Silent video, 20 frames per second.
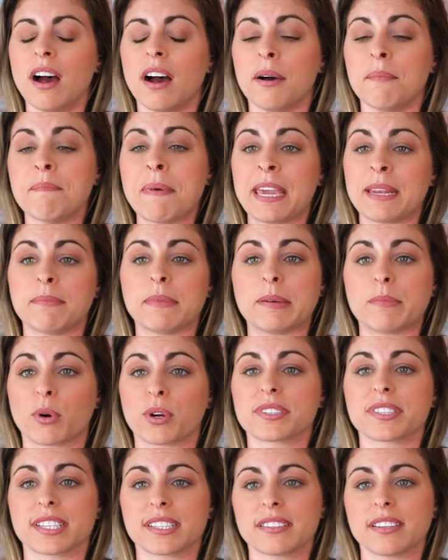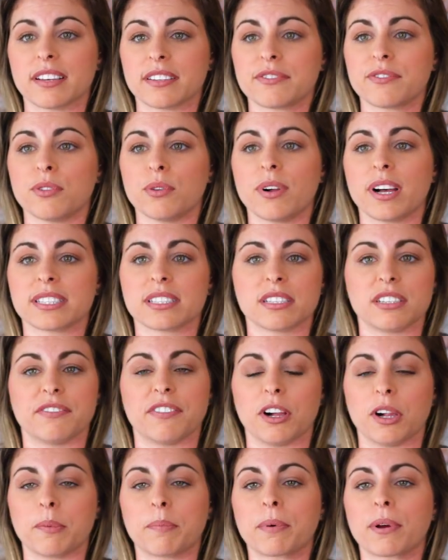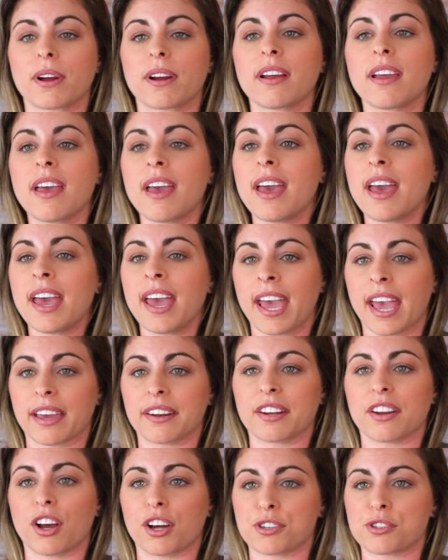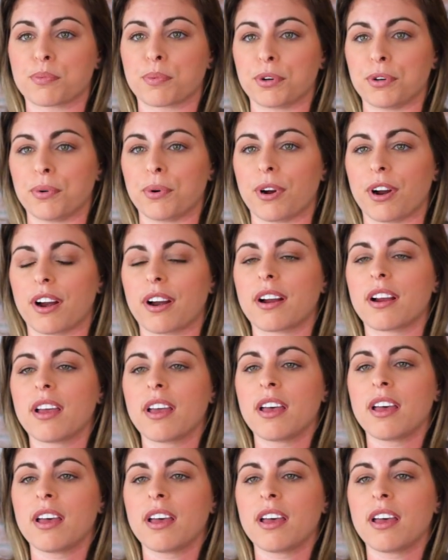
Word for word: uh, made me more successful as a developer and an entrepreneur.